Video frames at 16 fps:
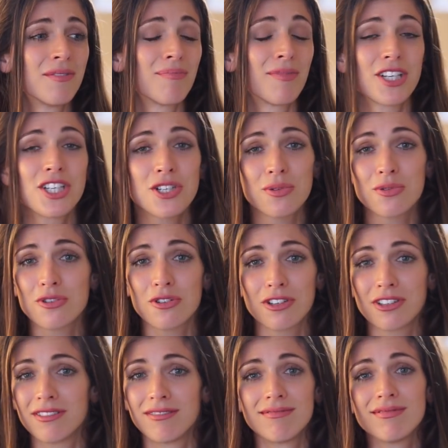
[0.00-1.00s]
my
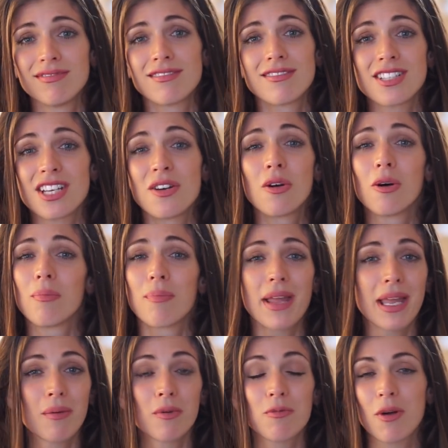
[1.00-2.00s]
children to not
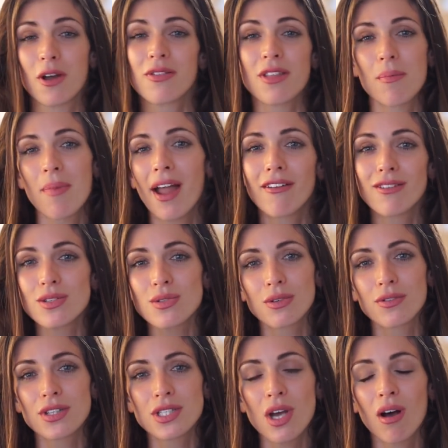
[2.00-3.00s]
be with both their parents
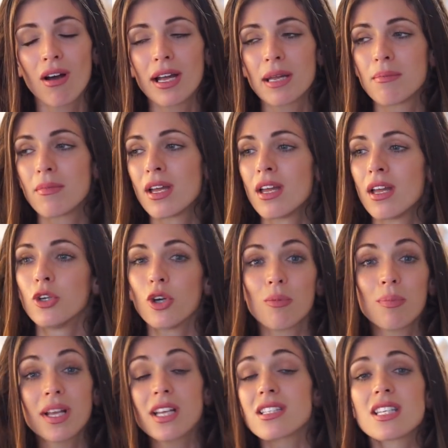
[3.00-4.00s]
all the time.
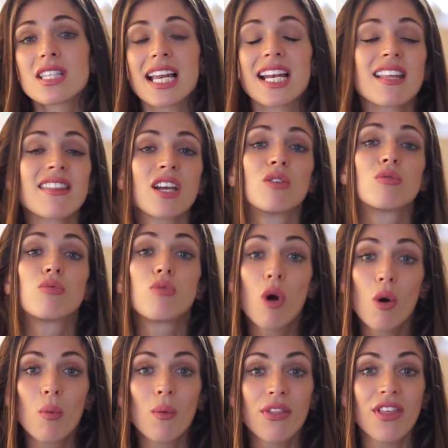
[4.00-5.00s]
Not because there's anything
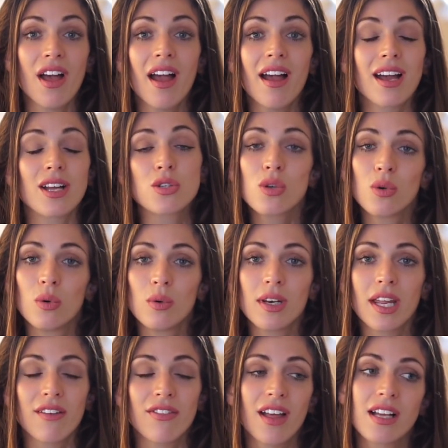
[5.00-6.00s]
wrong with that at all.
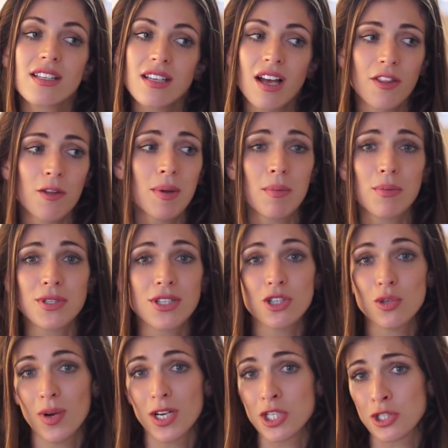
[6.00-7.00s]
If that's other people's
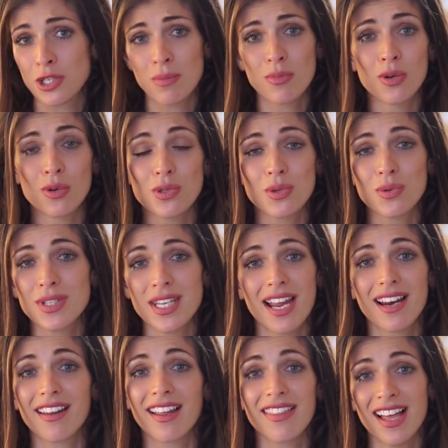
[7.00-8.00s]
situations, I'm not at all
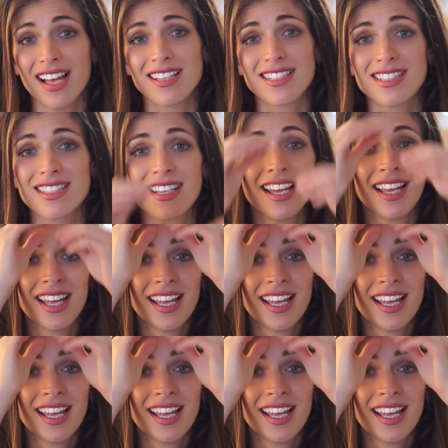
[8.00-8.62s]
saying like that's,